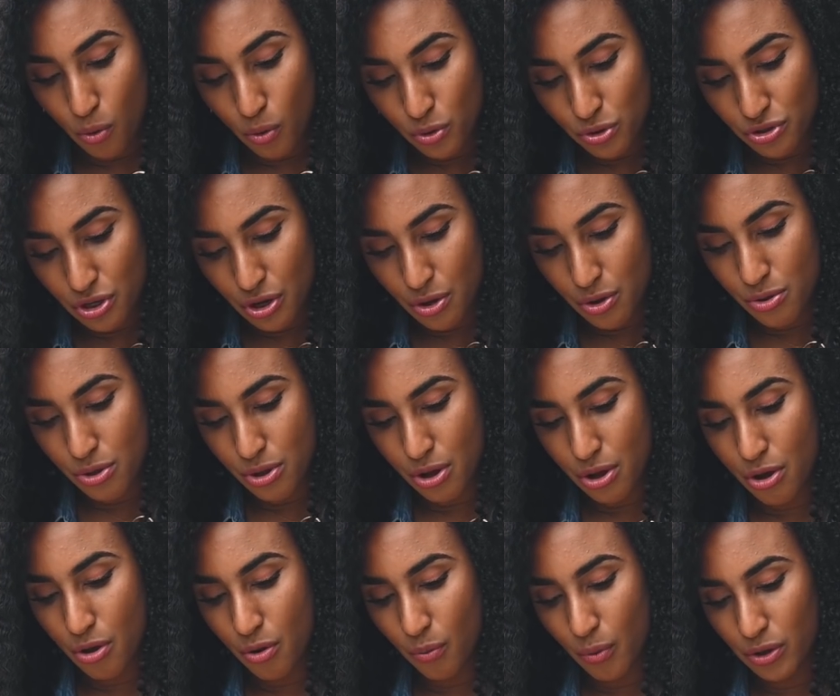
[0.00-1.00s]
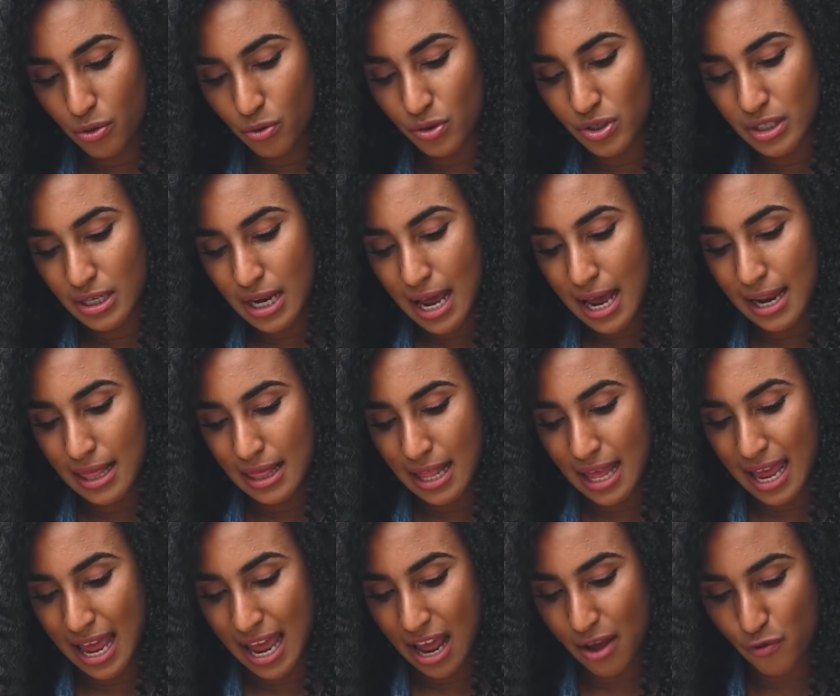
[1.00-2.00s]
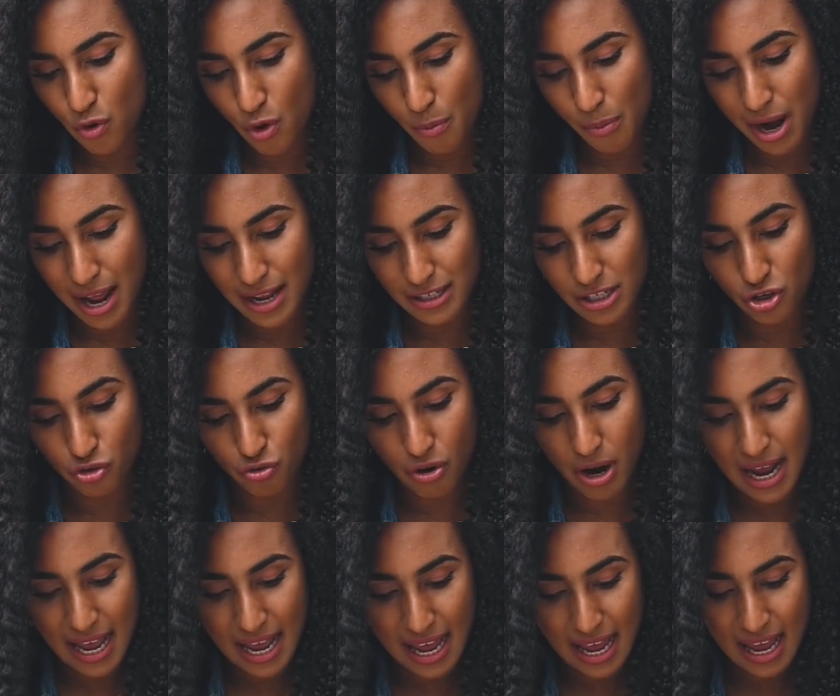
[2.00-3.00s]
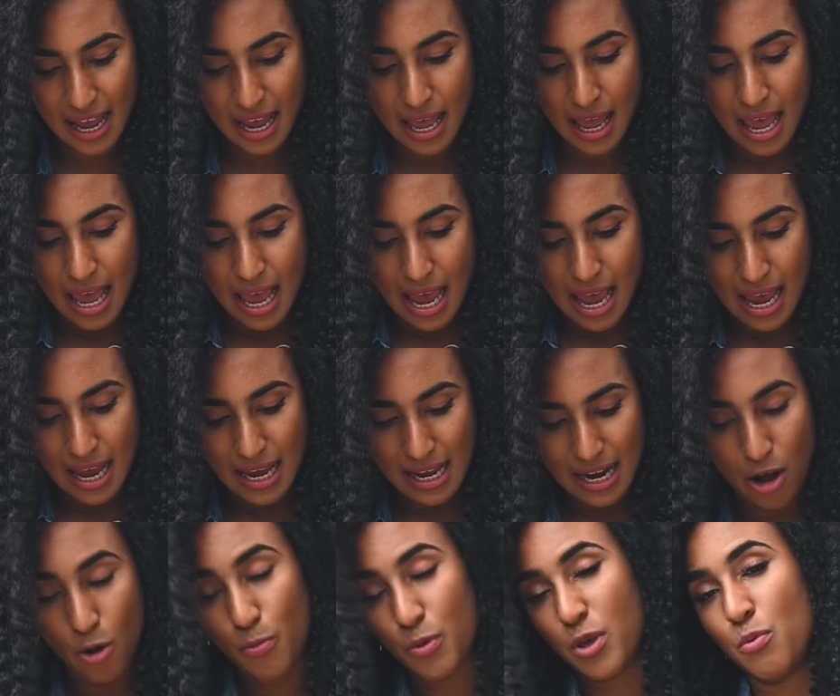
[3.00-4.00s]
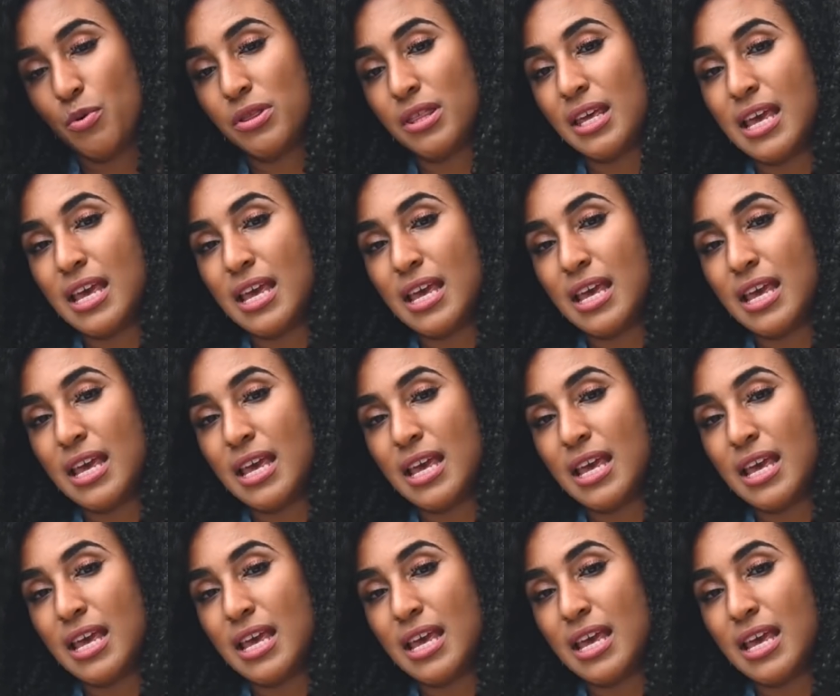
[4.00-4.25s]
also, though, when you're styling the hair, if you apply it to dry hair, it can help you with